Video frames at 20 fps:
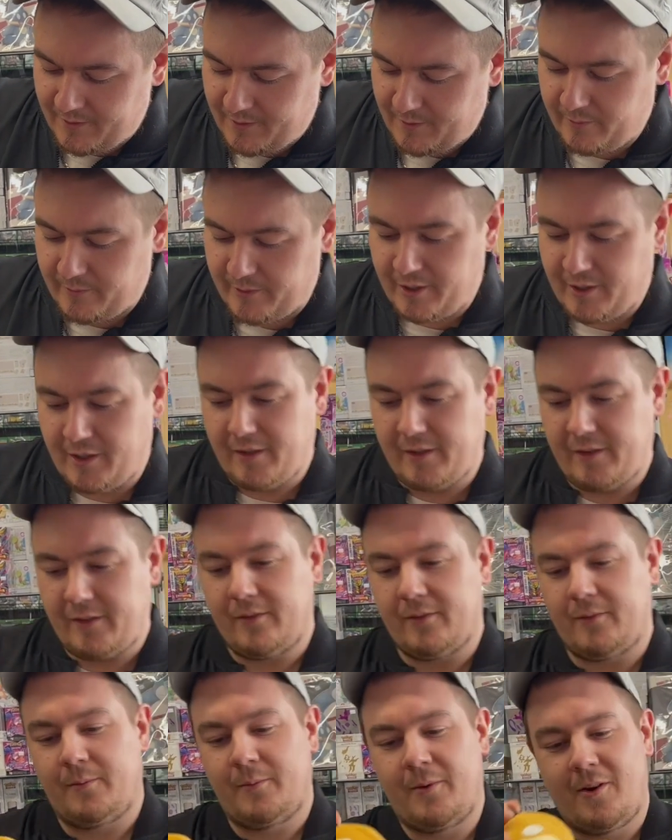We got
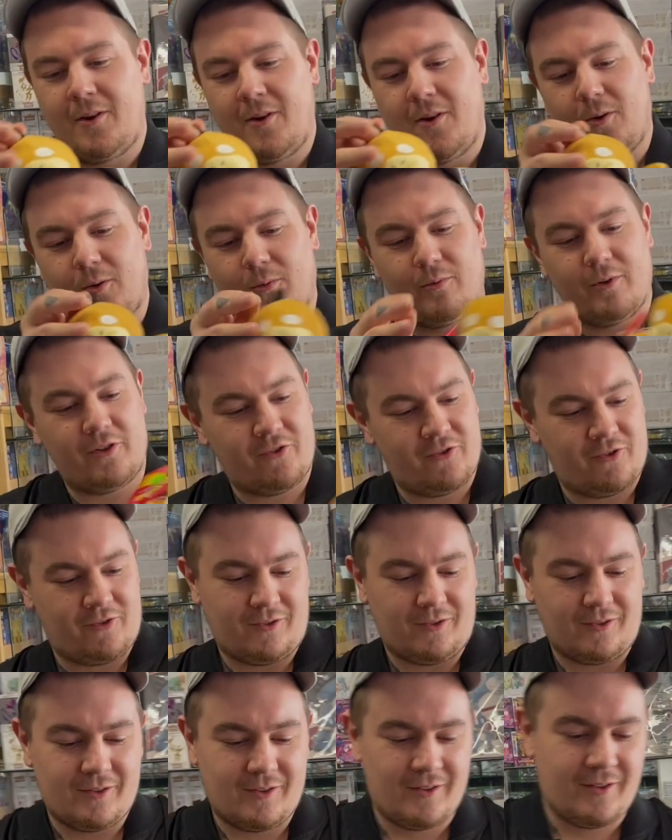some original